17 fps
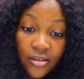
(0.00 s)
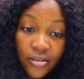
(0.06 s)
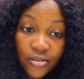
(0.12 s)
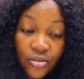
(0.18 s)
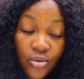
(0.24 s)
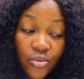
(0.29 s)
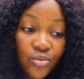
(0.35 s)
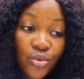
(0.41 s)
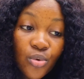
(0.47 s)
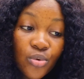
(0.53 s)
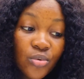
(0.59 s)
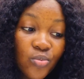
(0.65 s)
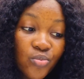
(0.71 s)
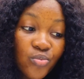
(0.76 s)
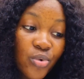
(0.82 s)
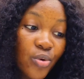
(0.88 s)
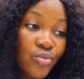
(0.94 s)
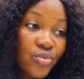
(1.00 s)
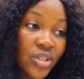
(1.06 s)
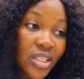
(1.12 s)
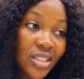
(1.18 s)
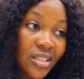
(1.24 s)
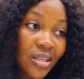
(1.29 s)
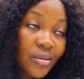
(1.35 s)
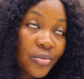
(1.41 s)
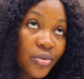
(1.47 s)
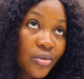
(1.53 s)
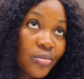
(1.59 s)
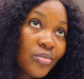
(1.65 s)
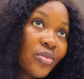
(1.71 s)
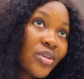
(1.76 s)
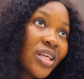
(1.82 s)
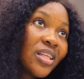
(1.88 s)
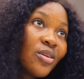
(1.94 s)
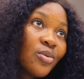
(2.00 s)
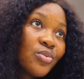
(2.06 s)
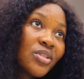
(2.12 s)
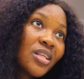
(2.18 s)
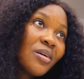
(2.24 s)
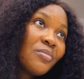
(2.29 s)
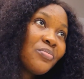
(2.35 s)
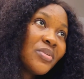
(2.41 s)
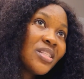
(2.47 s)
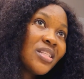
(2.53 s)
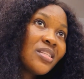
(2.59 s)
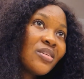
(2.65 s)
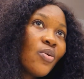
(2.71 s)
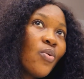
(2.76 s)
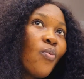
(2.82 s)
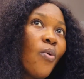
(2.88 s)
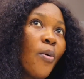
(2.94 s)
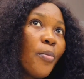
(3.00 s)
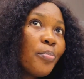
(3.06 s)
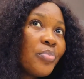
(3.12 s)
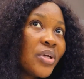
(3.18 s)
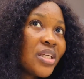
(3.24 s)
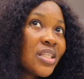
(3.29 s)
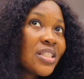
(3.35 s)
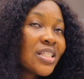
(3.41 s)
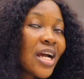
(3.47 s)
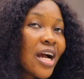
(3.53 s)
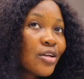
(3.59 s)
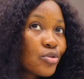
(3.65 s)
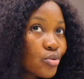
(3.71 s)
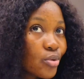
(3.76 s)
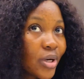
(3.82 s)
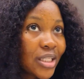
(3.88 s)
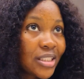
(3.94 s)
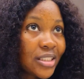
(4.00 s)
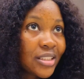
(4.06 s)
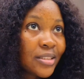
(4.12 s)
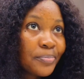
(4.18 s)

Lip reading: No, where will they stamp them? Okay, they will stamp it in one page actually.